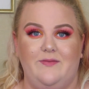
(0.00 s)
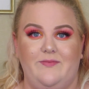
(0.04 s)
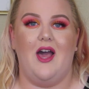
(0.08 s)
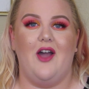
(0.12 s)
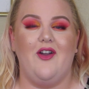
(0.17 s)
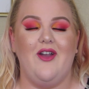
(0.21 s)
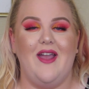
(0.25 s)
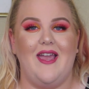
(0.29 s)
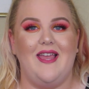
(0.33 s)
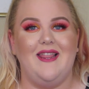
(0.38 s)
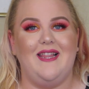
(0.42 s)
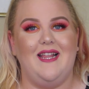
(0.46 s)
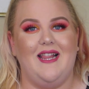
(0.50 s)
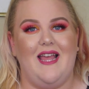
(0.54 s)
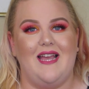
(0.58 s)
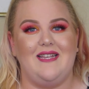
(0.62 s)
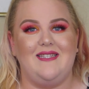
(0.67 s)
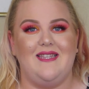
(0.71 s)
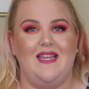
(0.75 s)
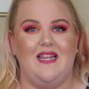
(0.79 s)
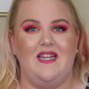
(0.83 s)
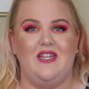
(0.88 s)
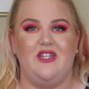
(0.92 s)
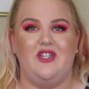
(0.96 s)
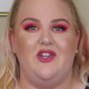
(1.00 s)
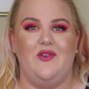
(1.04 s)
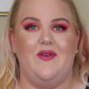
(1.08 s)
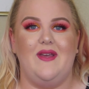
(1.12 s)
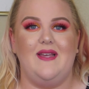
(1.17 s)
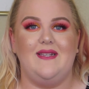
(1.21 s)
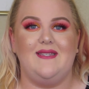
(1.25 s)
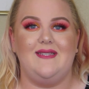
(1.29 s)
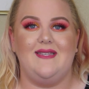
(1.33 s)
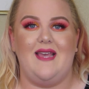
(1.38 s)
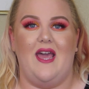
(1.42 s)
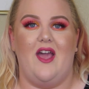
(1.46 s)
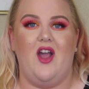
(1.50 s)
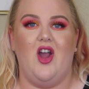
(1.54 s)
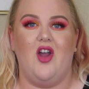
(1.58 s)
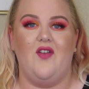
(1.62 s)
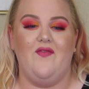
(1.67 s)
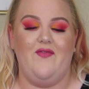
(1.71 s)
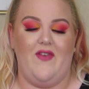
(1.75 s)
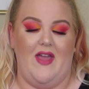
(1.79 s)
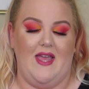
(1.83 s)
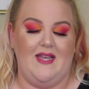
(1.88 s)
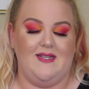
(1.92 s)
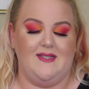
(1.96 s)
Alright, and the last thing to do is set our
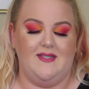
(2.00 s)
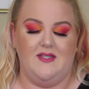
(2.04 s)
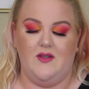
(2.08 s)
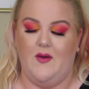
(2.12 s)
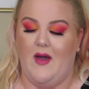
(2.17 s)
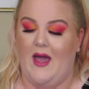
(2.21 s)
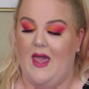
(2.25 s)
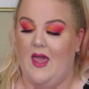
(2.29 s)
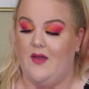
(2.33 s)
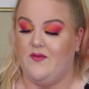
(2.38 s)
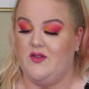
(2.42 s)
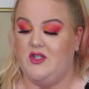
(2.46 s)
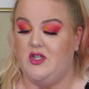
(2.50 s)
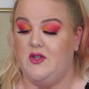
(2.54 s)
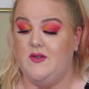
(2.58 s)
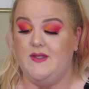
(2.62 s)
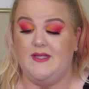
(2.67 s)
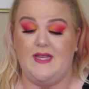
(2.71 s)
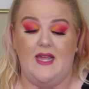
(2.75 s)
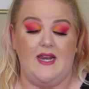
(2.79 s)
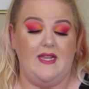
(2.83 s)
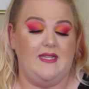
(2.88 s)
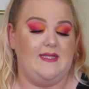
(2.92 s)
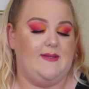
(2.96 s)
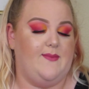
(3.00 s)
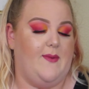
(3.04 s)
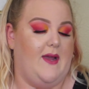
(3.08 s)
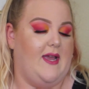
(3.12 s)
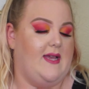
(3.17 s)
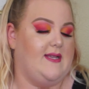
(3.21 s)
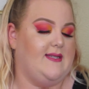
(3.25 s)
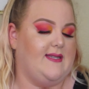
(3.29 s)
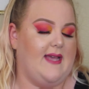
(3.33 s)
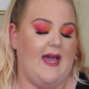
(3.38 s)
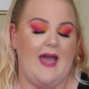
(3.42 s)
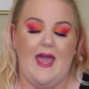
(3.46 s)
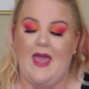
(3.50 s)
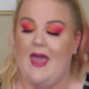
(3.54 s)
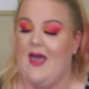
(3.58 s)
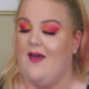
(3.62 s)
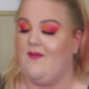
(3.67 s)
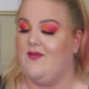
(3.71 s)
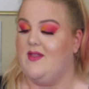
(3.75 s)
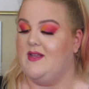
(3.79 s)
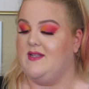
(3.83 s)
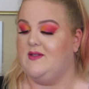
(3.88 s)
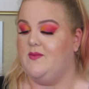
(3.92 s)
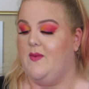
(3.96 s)
face. So I have 2 setting sprays. I
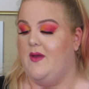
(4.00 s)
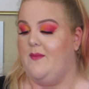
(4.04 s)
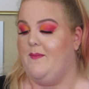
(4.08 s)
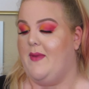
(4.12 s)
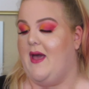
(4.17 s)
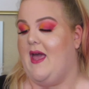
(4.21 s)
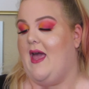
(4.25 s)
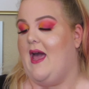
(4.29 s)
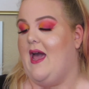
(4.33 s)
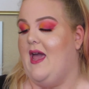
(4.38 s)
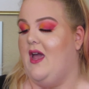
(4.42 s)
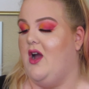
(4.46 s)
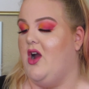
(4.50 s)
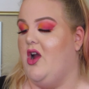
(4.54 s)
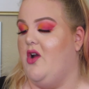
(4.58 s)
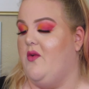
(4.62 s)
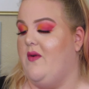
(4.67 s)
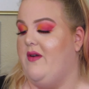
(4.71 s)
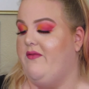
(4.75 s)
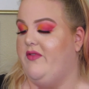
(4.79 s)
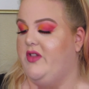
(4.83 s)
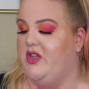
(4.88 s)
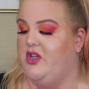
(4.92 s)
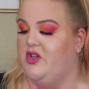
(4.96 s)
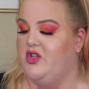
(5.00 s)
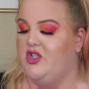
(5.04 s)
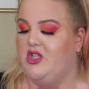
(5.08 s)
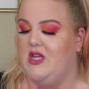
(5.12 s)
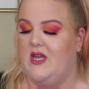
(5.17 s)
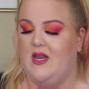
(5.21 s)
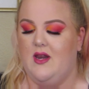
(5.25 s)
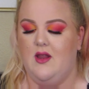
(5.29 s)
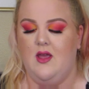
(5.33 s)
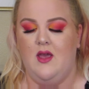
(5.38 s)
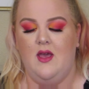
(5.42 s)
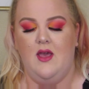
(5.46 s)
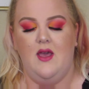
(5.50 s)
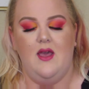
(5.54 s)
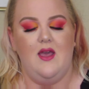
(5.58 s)
have this one by I Heart Revolution.